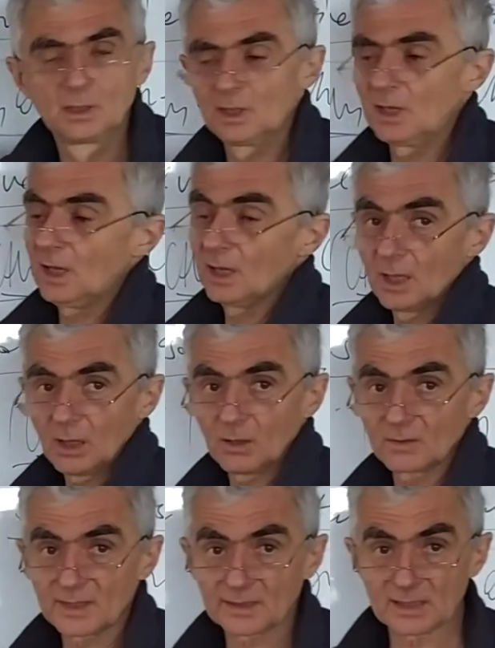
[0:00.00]

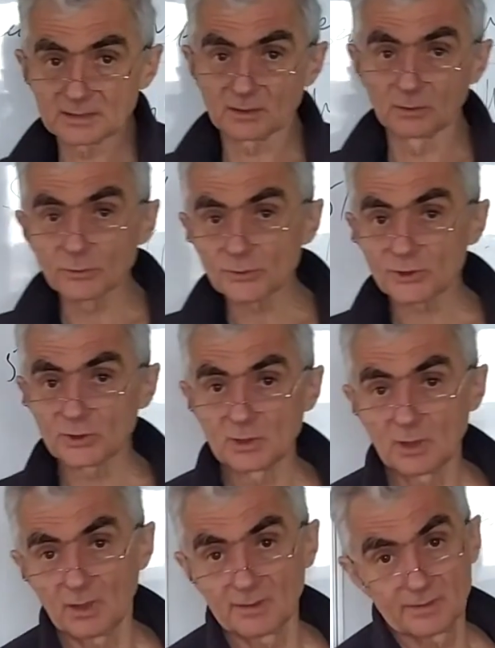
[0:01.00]
allow the
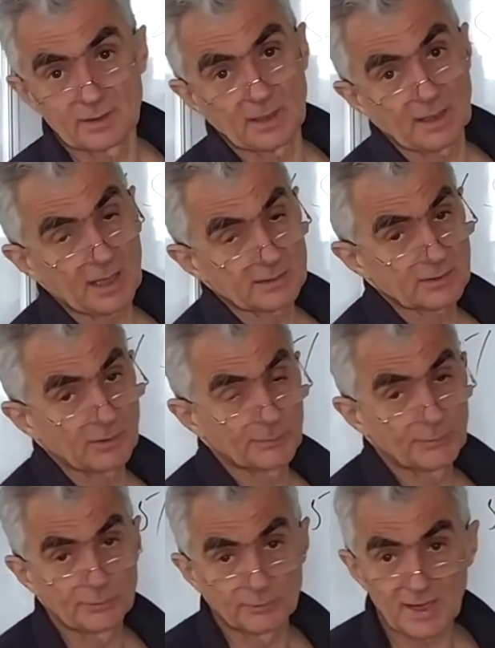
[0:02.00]
resolution of the
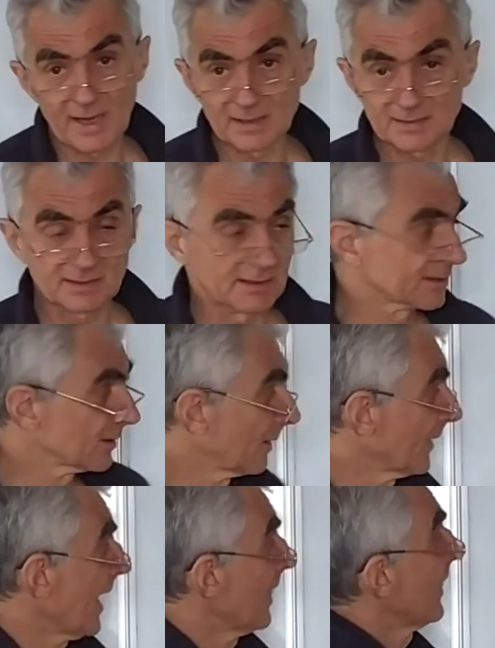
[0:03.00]
enantiopure acid.
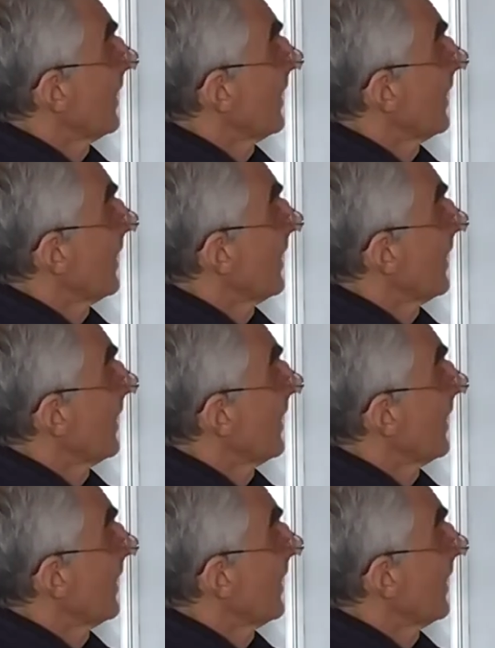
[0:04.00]
So then